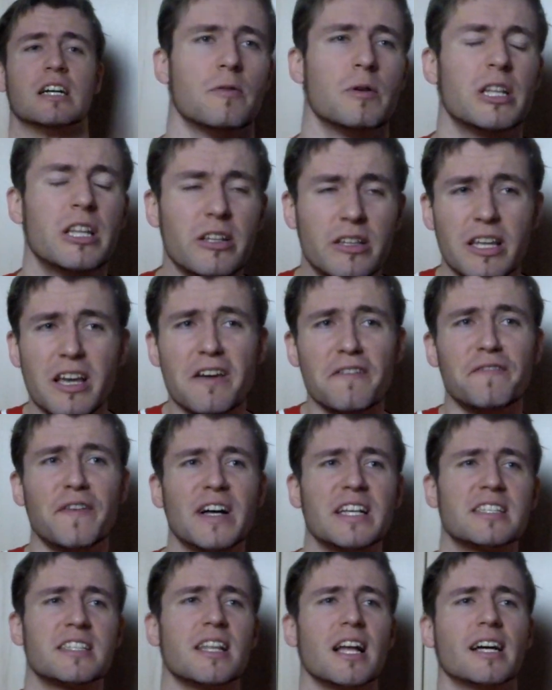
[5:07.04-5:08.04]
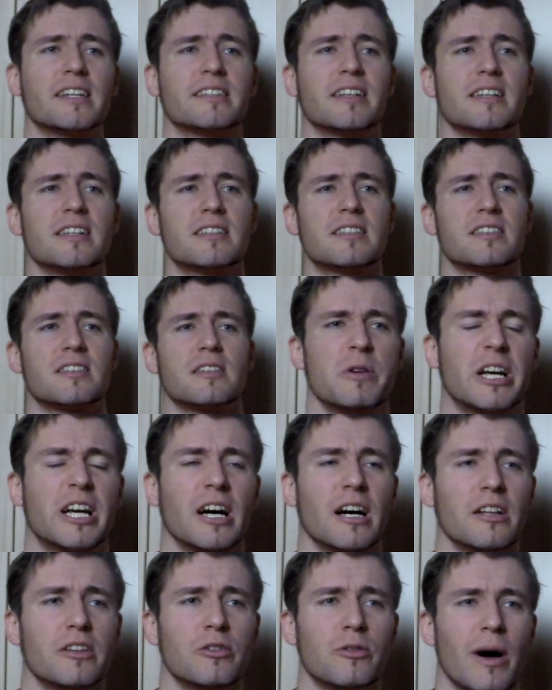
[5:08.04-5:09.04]
With a defense like this, we
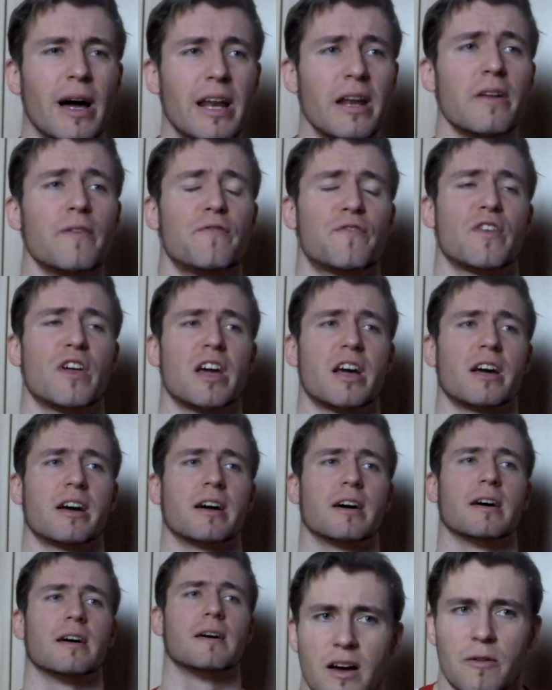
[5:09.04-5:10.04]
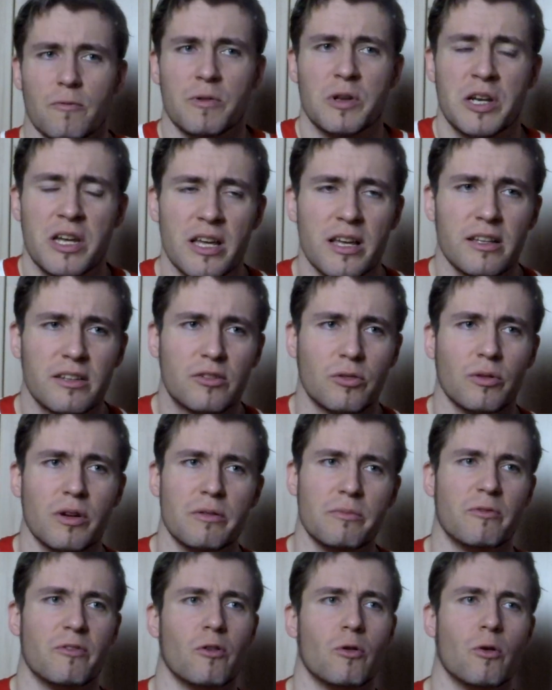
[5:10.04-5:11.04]
can't do anything. We need to
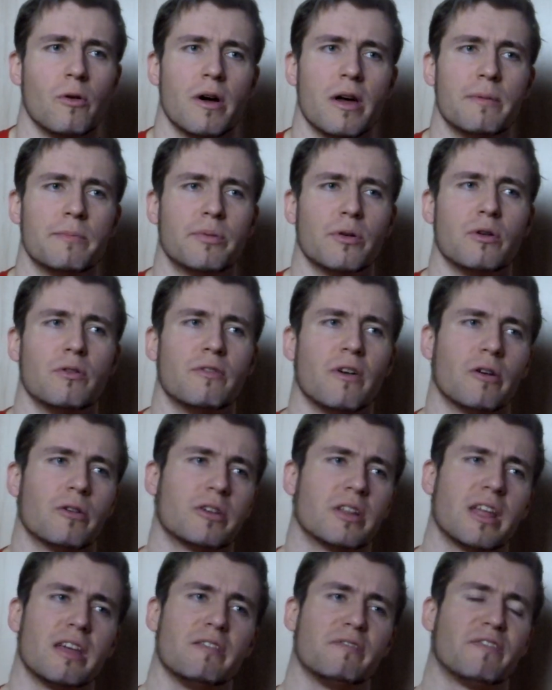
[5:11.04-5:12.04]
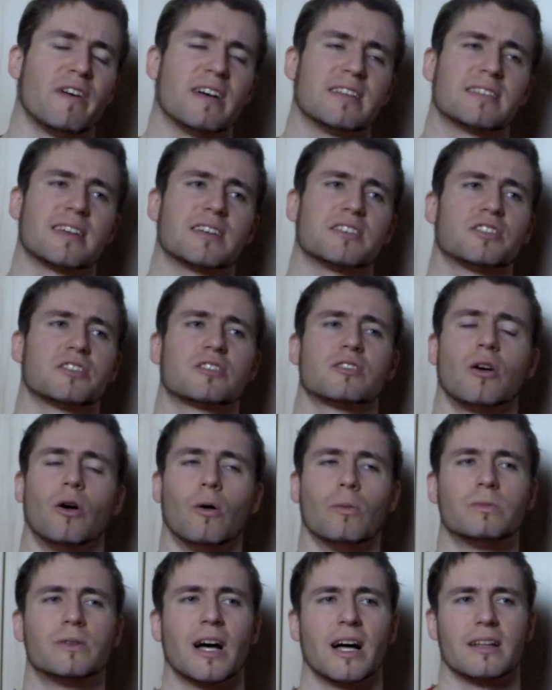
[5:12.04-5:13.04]
improve our defense. I just
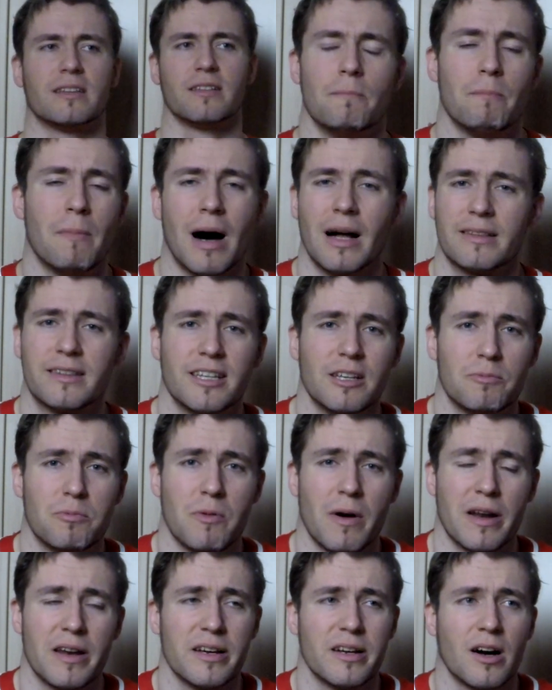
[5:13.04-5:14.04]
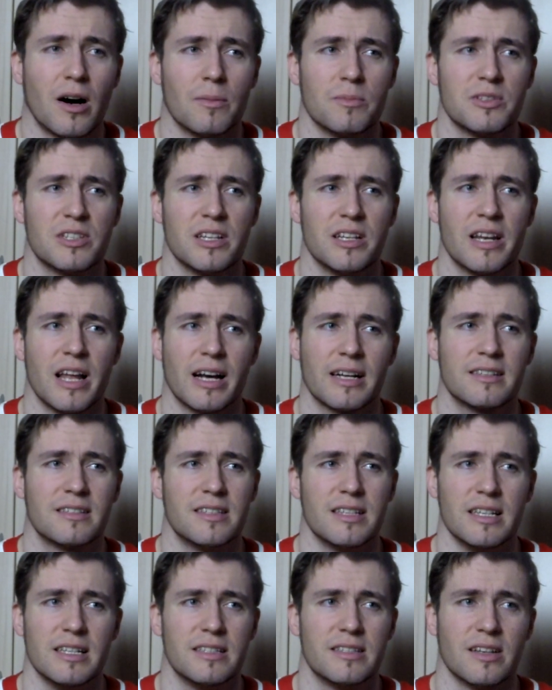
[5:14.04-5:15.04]
hope that Matip, when he comes in next
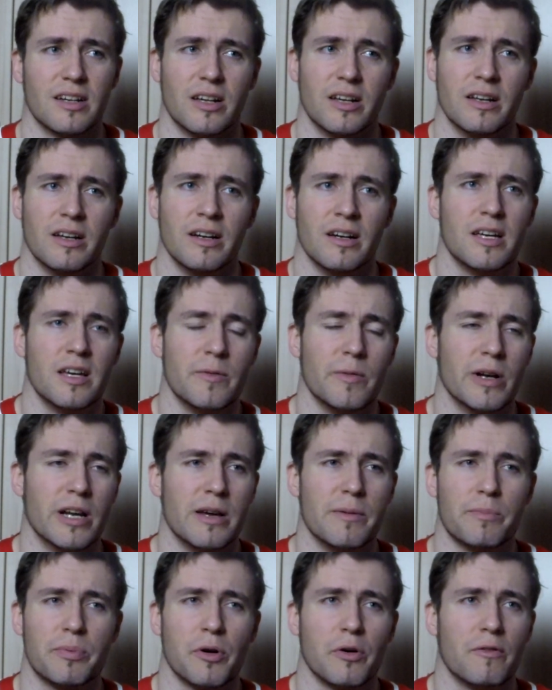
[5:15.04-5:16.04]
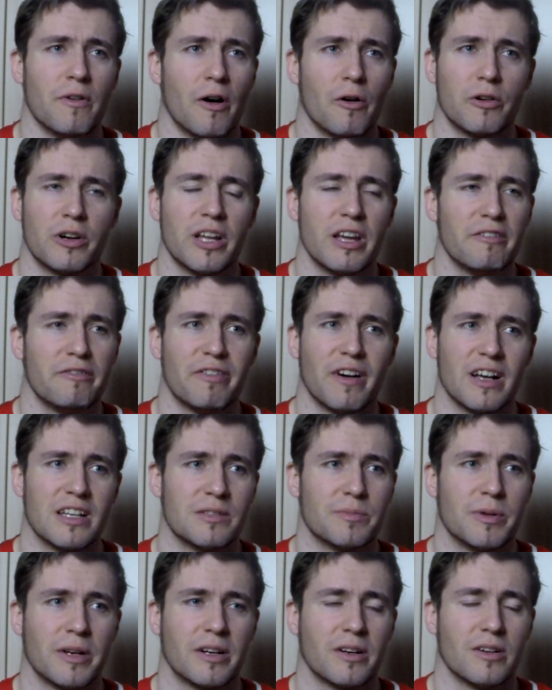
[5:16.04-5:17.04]
season, he will improve our defense
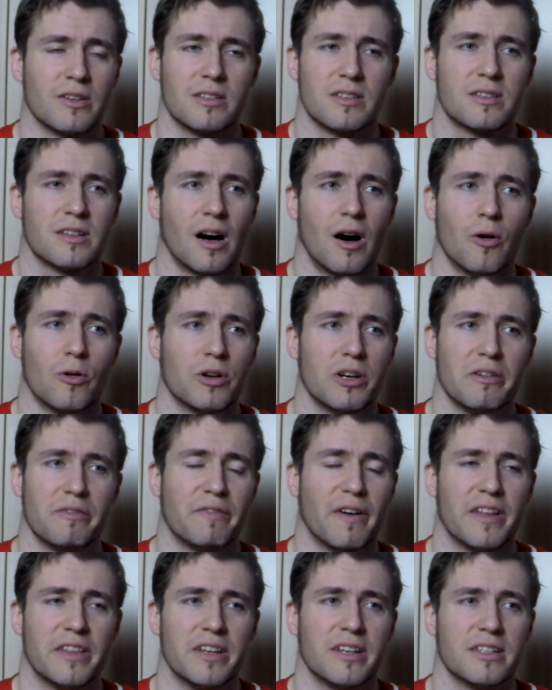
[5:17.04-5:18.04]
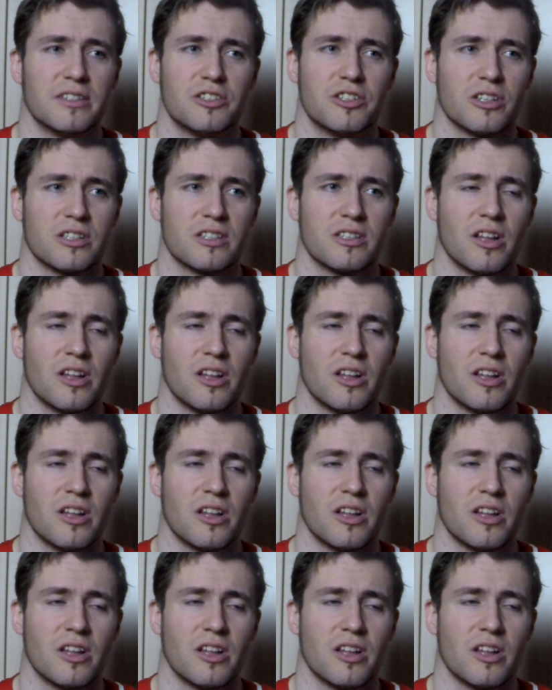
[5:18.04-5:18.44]
because our defending is just